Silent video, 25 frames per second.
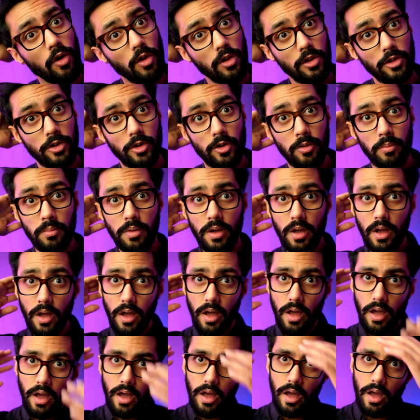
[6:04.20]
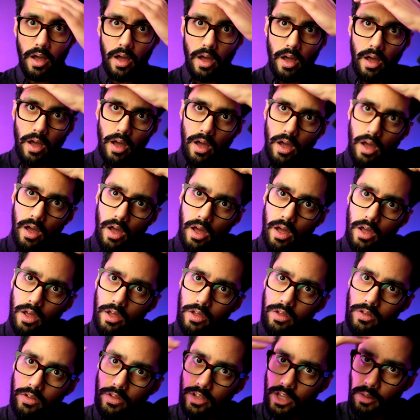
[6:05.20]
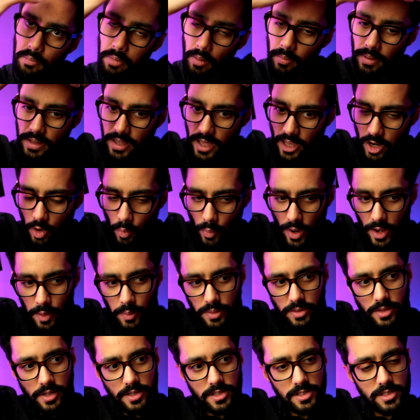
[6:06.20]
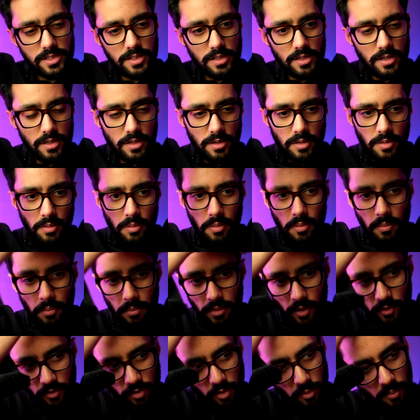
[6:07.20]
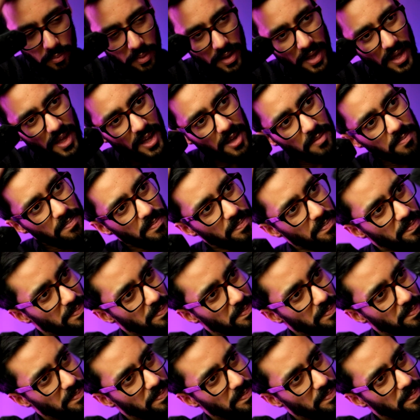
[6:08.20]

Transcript: volume, you could probably get away with this. But for me,